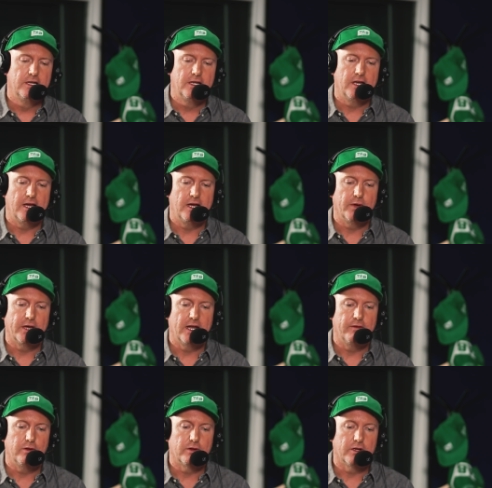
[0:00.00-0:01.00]
We're going to
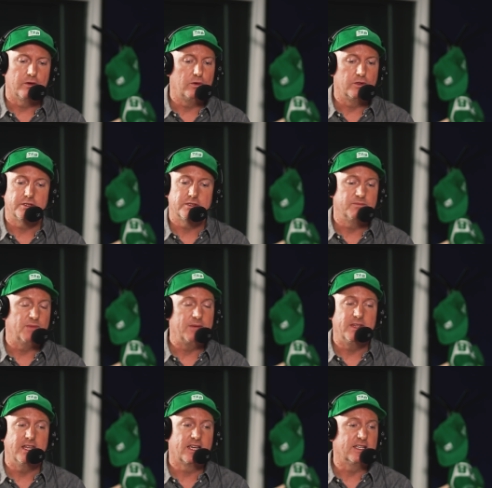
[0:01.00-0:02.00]
have a look at the horses,
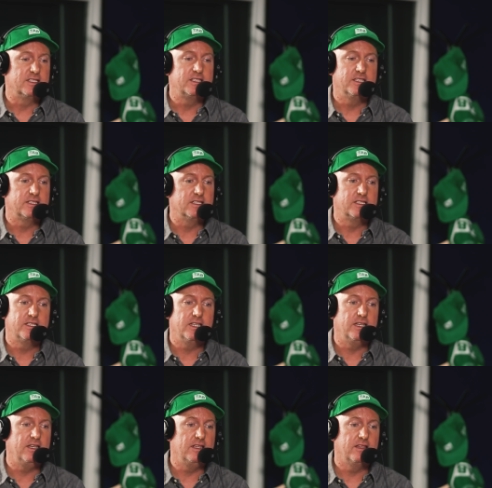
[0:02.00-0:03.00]
maybe their
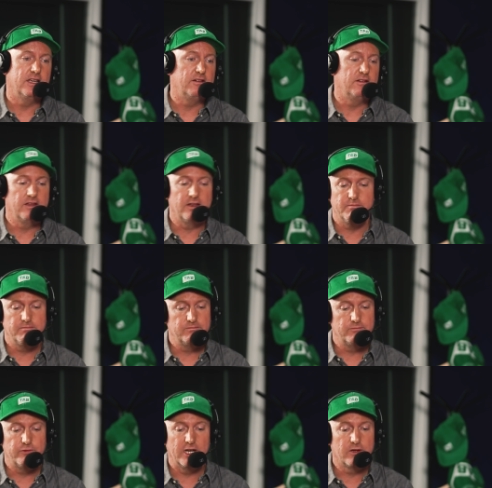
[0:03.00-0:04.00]
consistency, their
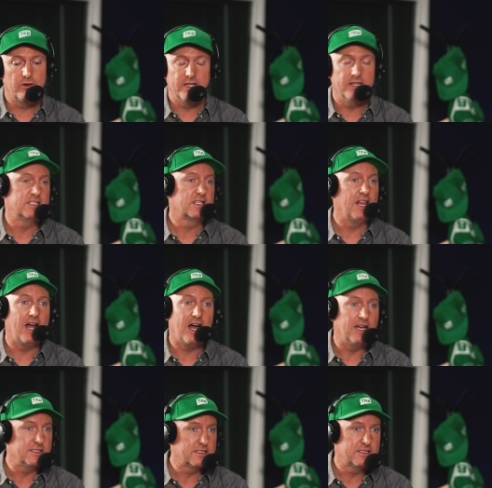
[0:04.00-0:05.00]
record in this
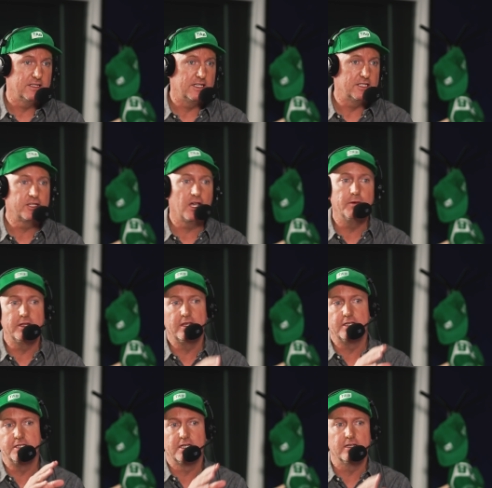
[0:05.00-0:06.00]
class. There's so many
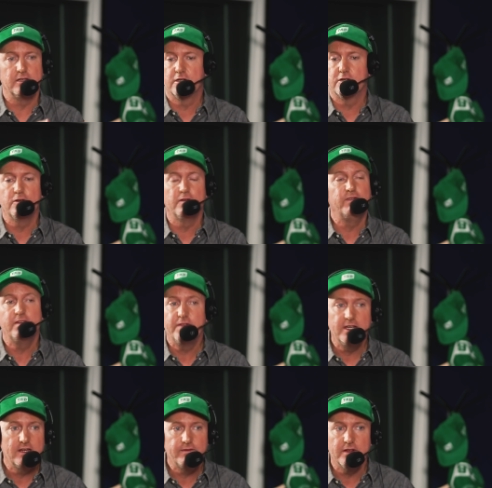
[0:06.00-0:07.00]
things you can do
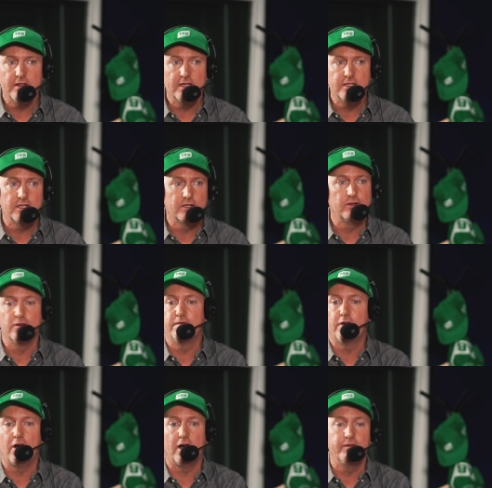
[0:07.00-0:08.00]
50 different things. You can do
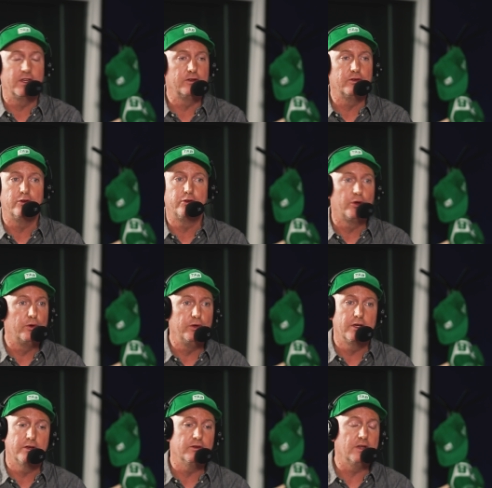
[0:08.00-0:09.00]
5, you can do 2, you
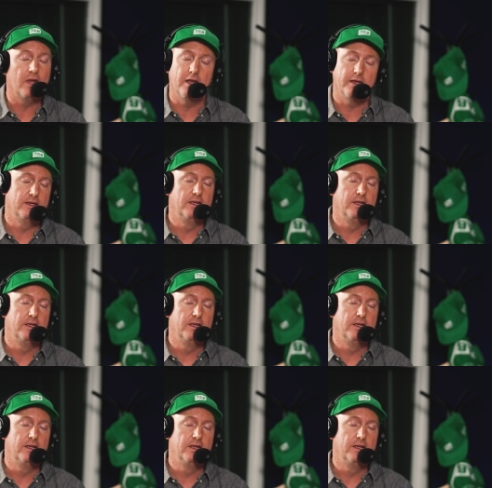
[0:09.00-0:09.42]
can do none.